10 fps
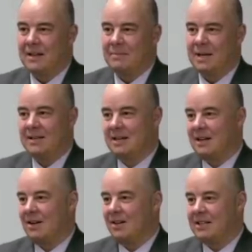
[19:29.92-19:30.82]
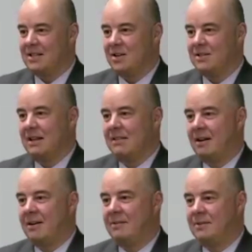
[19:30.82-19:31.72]
Because all these years I
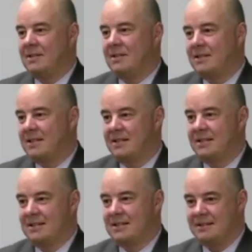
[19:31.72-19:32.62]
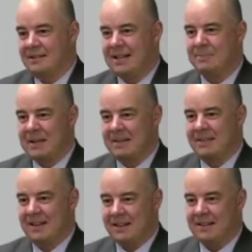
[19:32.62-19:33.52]
thought it was this lesbian
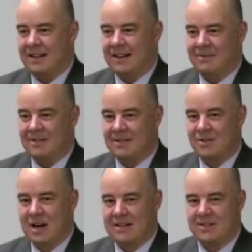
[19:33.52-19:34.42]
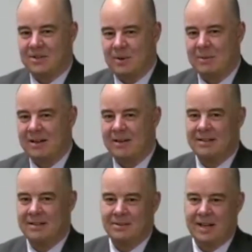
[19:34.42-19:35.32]
thing, that I was attracted to women,
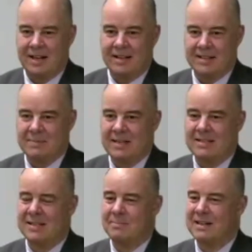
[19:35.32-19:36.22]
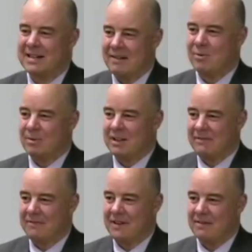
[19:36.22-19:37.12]
and okay, this makes sense, but it never really
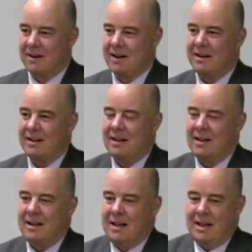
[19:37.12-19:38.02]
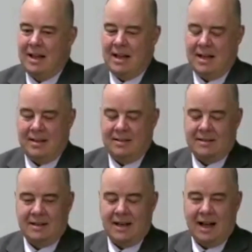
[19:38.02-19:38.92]
fit, right?
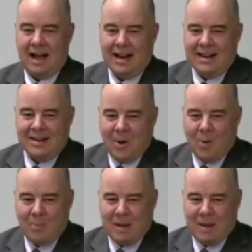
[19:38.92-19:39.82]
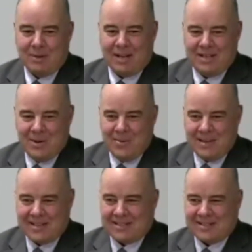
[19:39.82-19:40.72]
And I didn't know people could do
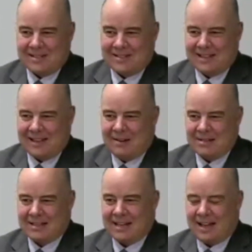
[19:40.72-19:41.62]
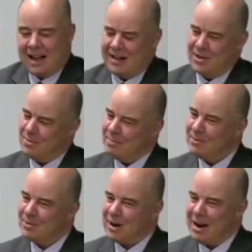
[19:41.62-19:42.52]
this. Like, I knew
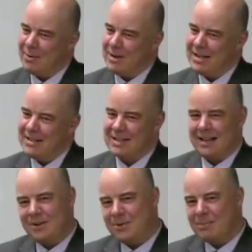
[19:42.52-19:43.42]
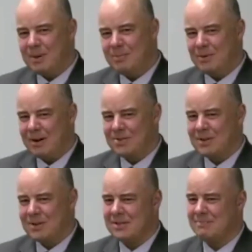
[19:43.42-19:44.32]
about drag queens, I knew about
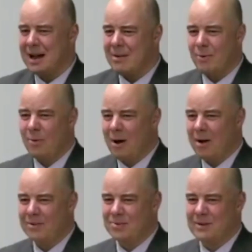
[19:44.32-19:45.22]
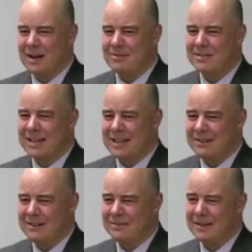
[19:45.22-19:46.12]
cross-dressers. My role models when I was a
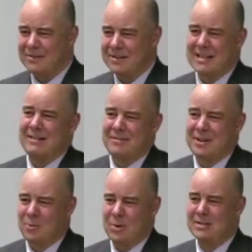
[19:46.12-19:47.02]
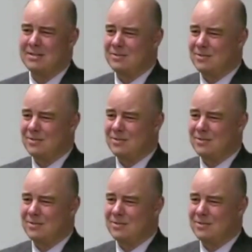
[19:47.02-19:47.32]
kid, if there was a